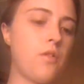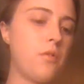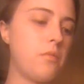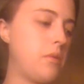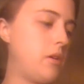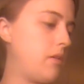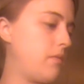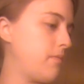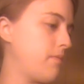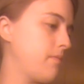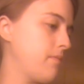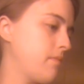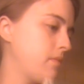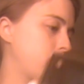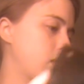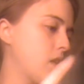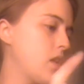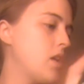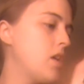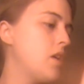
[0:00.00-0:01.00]
for me.
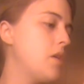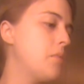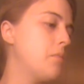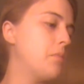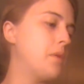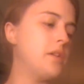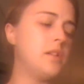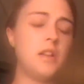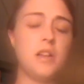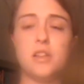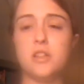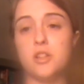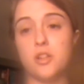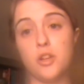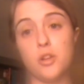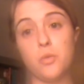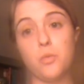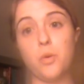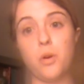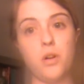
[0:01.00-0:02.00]
But it's a
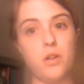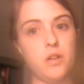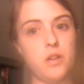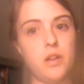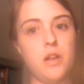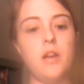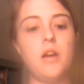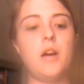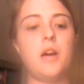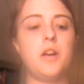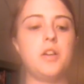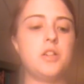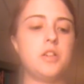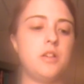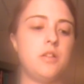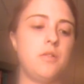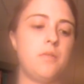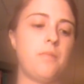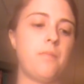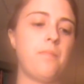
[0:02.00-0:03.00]
good quality
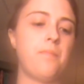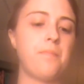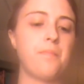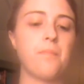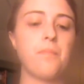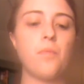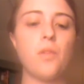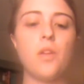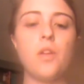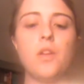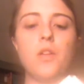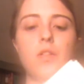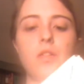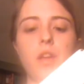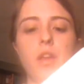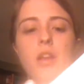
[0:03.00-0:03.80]
eyeshadow. Then